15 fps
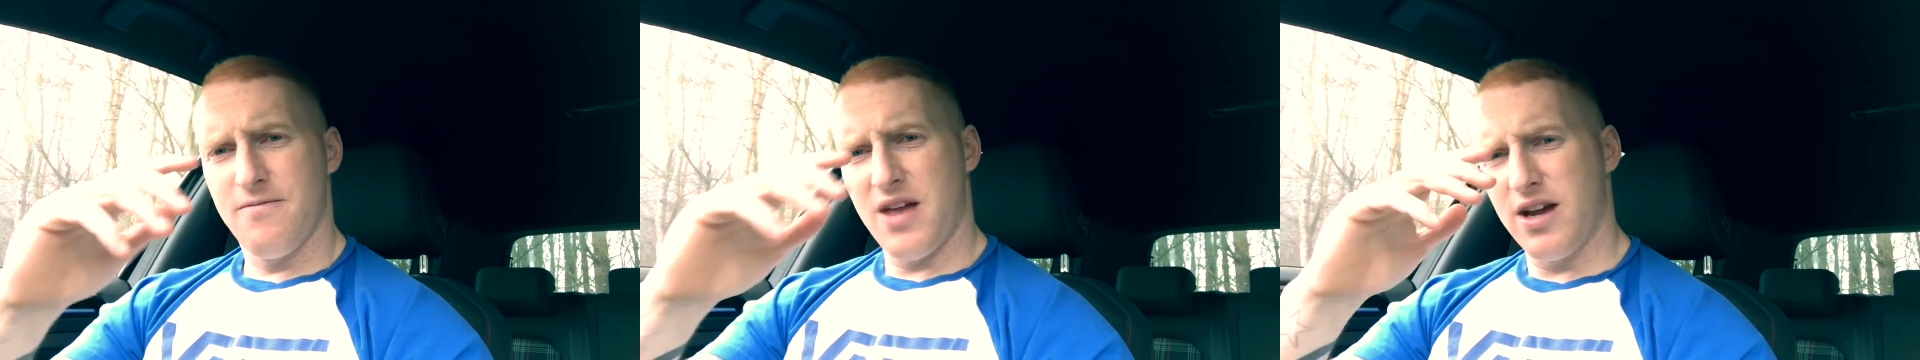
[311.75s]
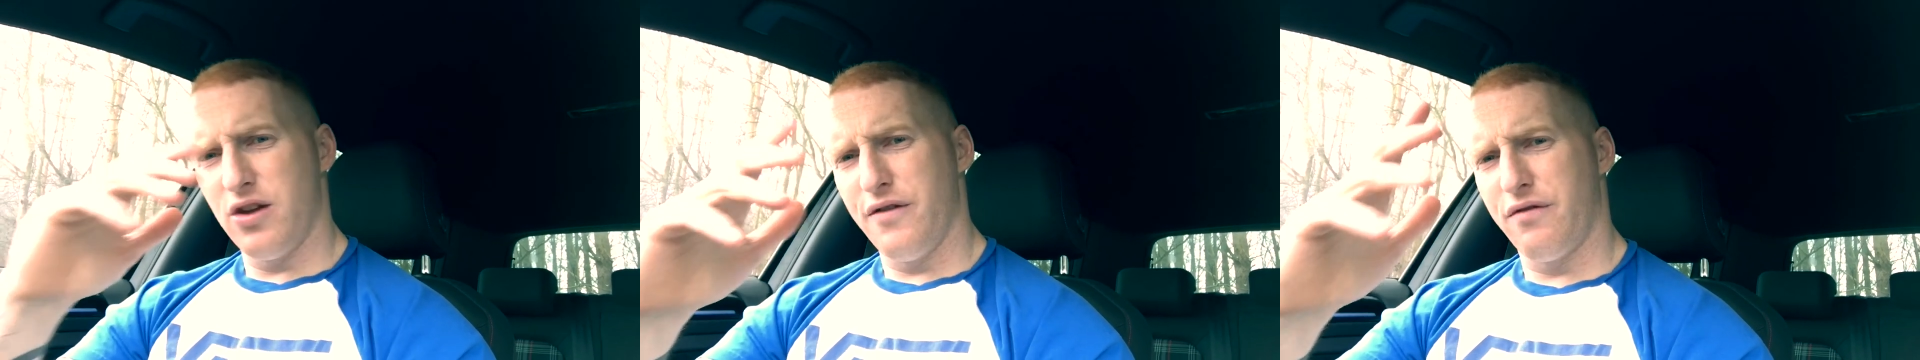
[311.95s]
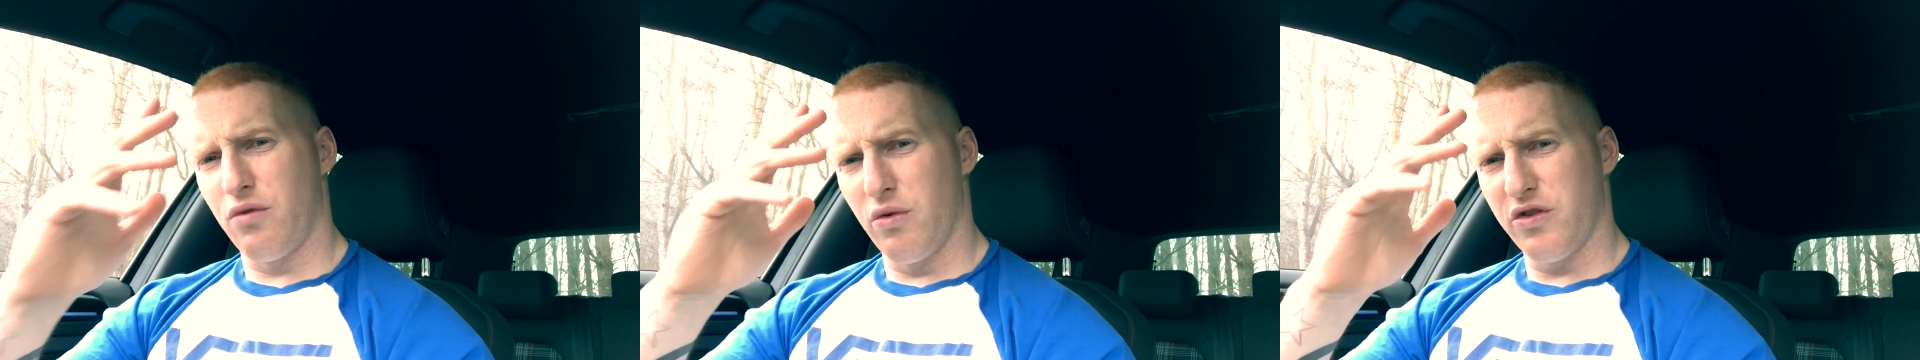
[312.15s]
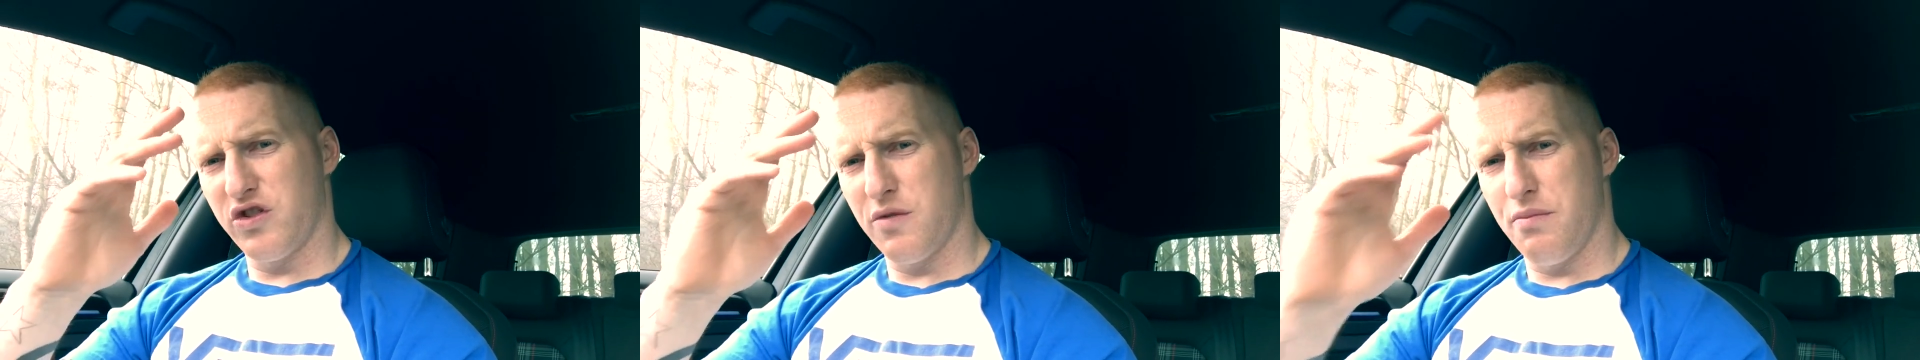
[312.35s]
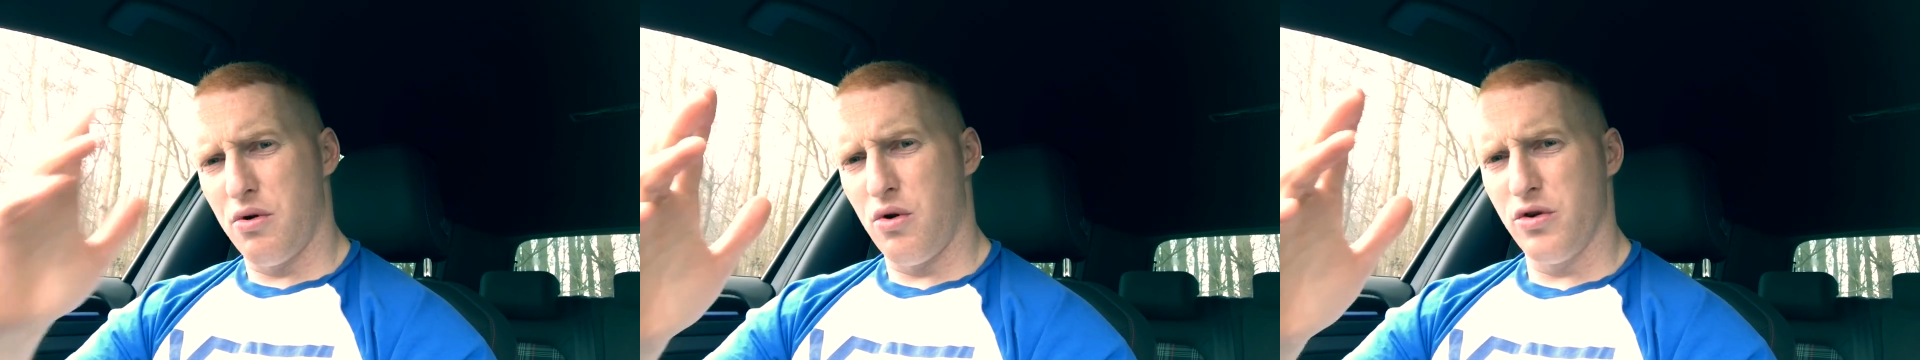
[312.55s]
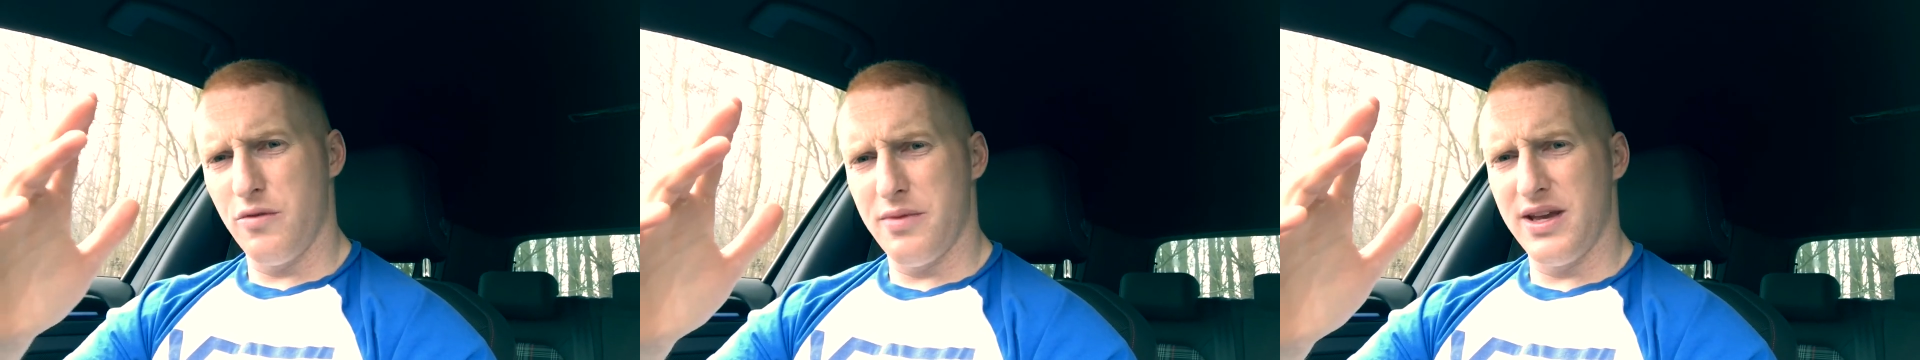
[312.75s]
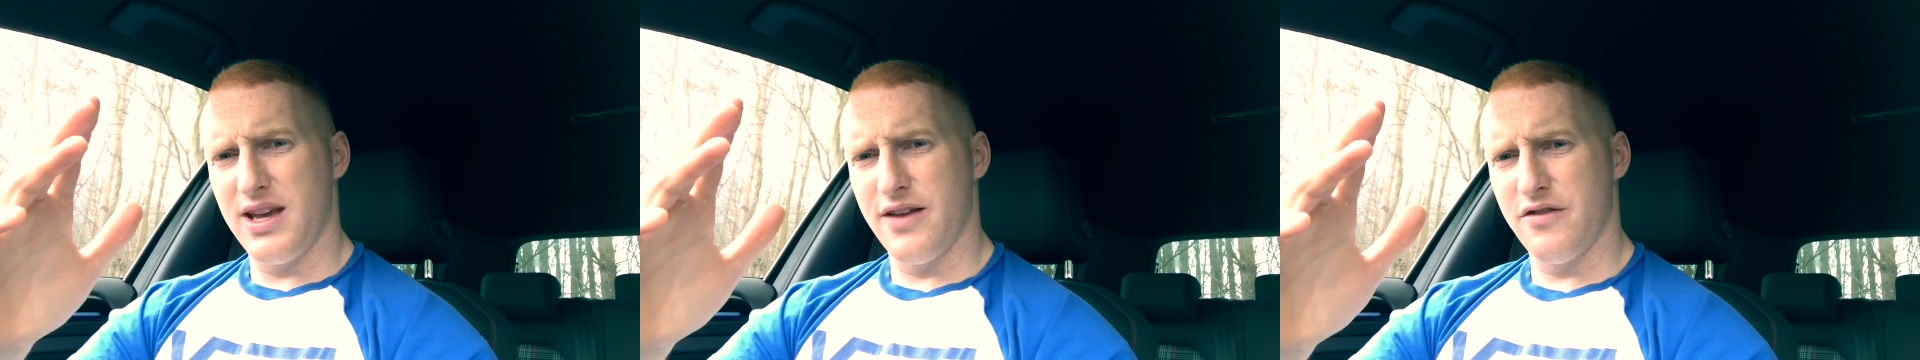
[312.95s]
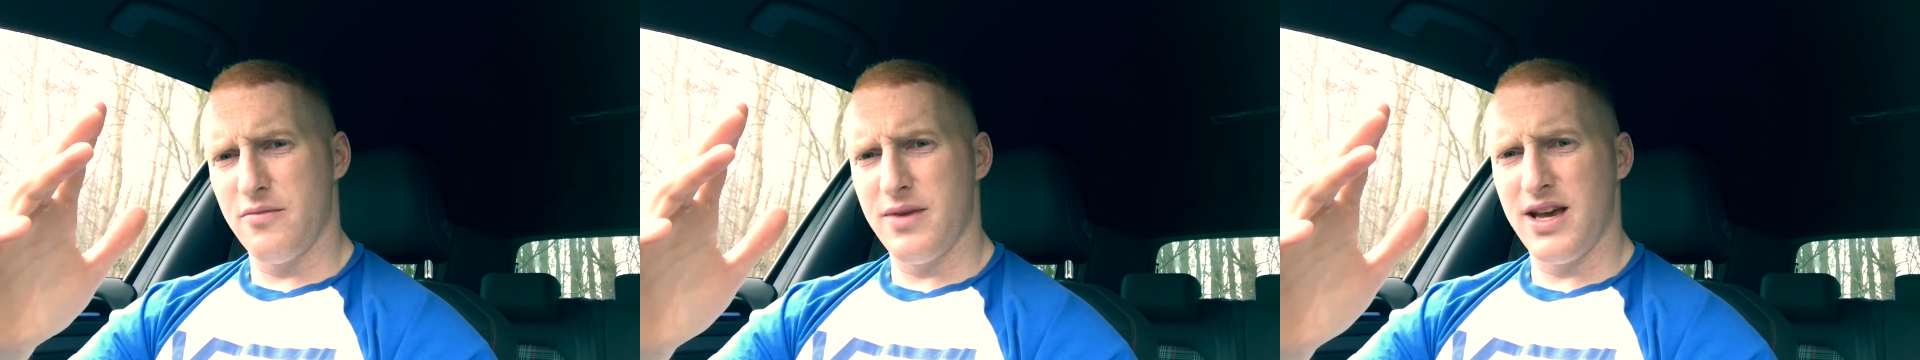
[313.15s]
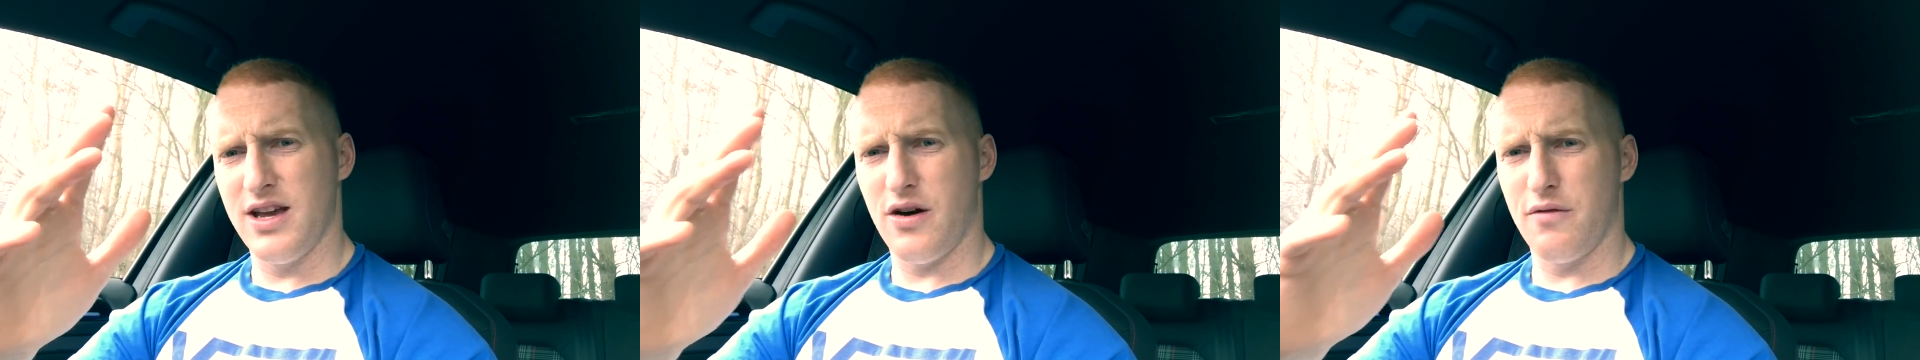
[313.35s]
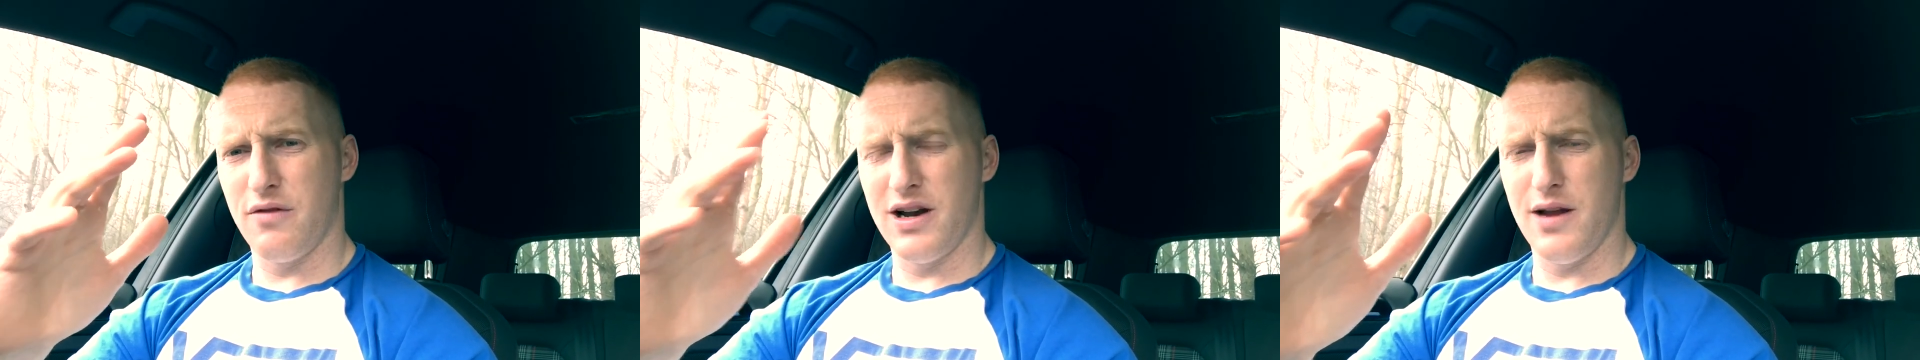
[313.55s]
thank you for all the support you've been giving
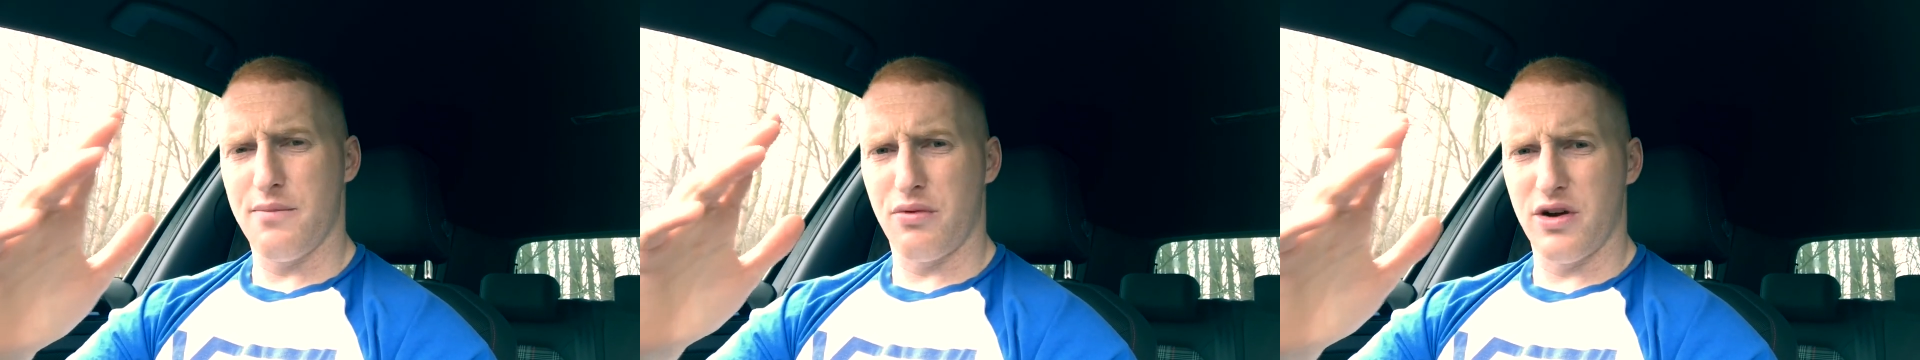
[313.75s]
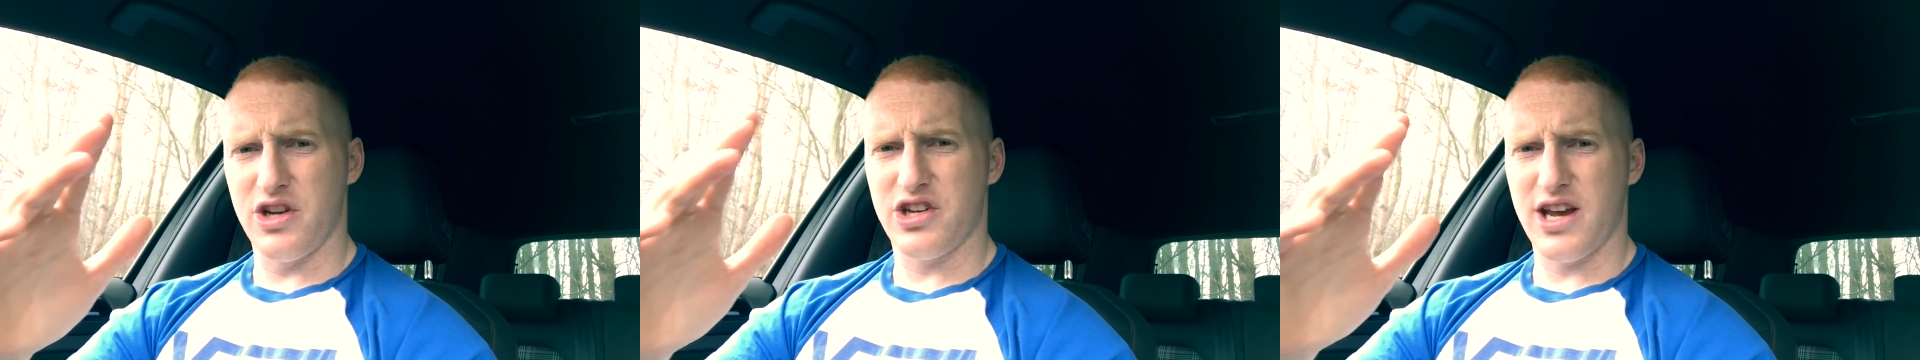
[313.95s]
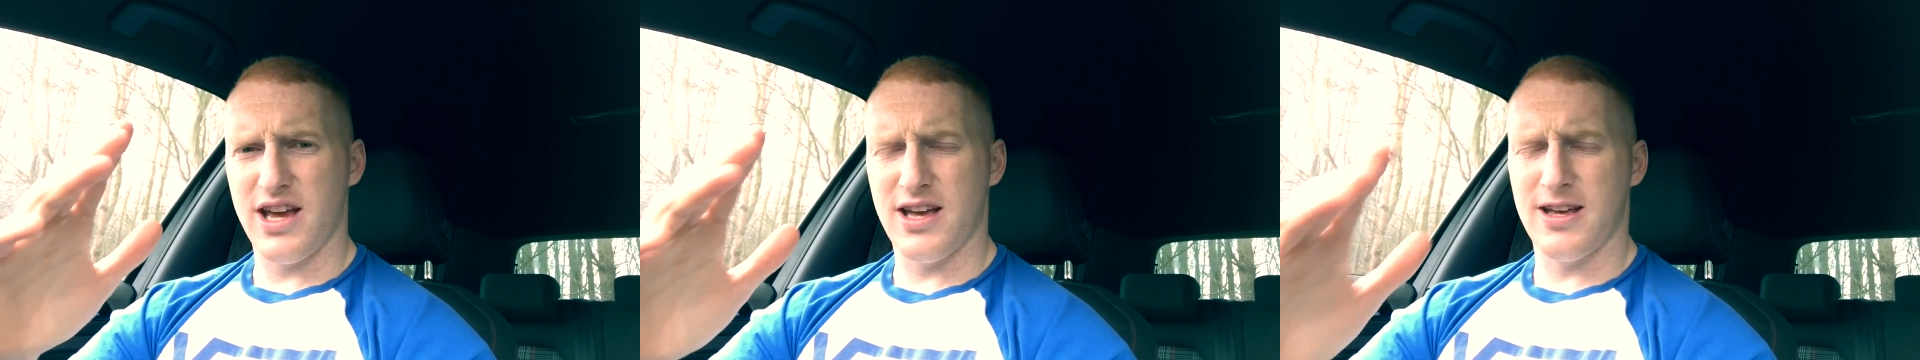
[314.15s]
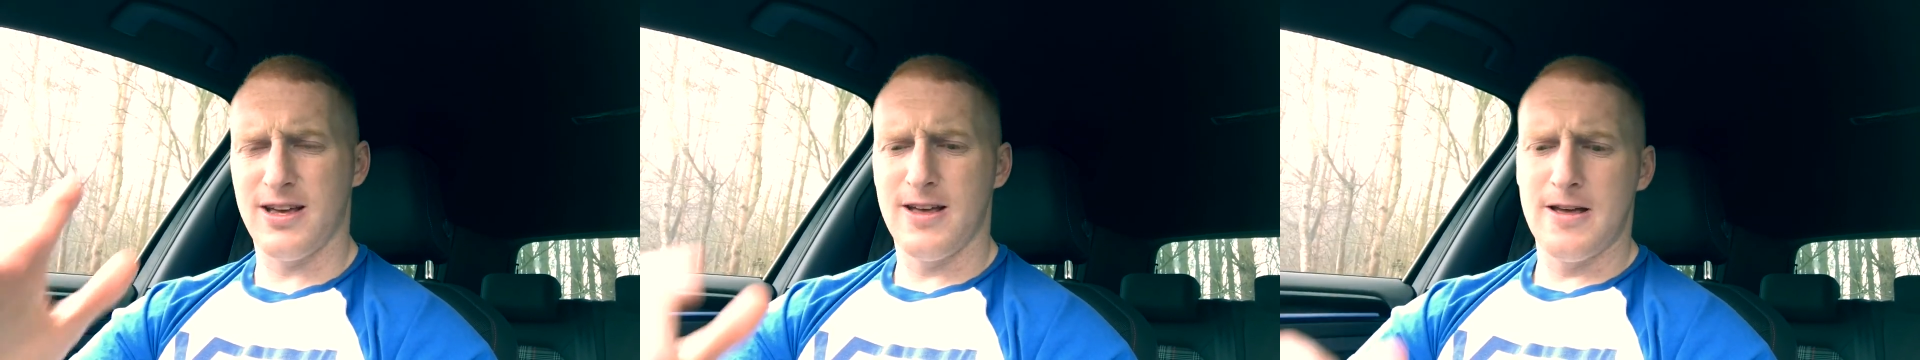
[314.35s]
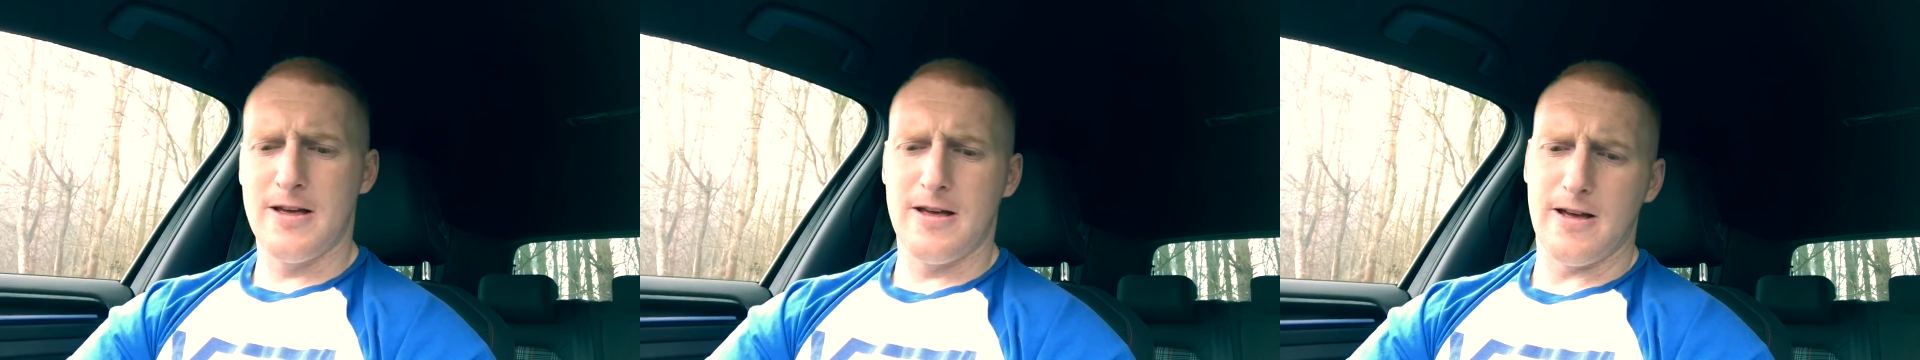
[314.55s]
me. I really appreciate it.